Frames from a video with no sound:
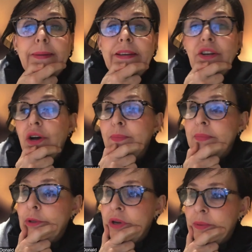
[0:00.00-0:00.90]
I'm
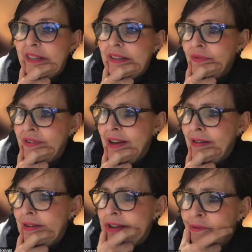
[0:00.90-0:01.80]
looking at myself now
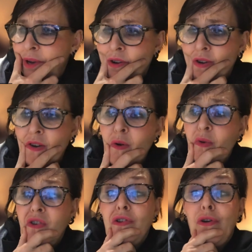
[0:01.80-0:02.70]
thinking, oh my God, you look
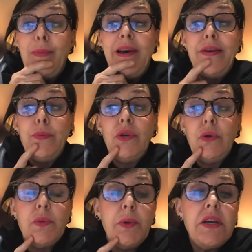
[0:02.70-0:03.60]
so bad when you're
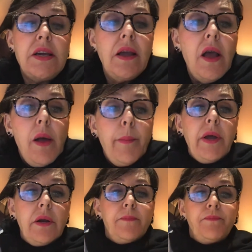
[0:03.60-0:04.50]
speaking.
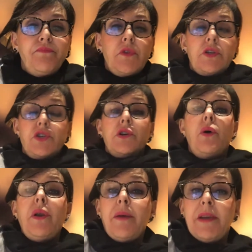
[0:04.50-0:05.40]
But do you know
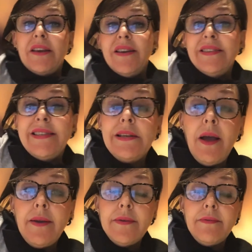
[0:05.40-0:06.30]
what I mean? It's
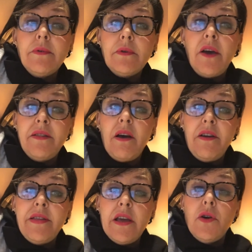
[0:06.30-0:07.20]
like, I
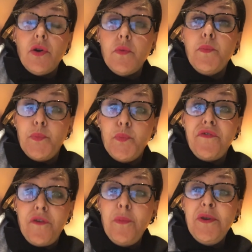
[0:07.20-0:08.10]
think
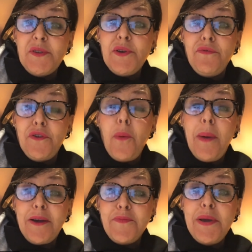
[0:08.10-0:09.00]
film yourself, go
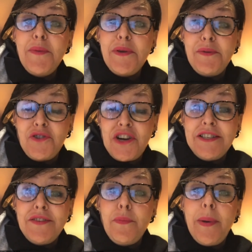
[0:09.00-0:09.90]
back and be a bit
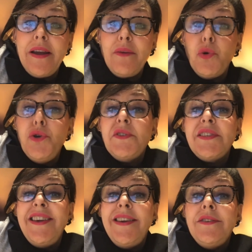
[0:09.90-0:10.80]
objective about it. Were you
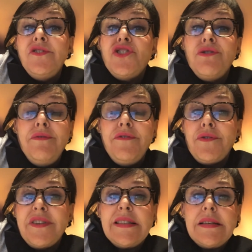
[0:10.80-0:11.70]
singing in tune, for
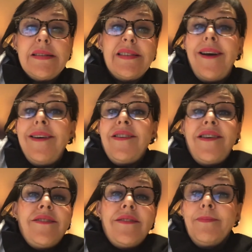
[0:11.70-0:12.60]
instance? I don't know.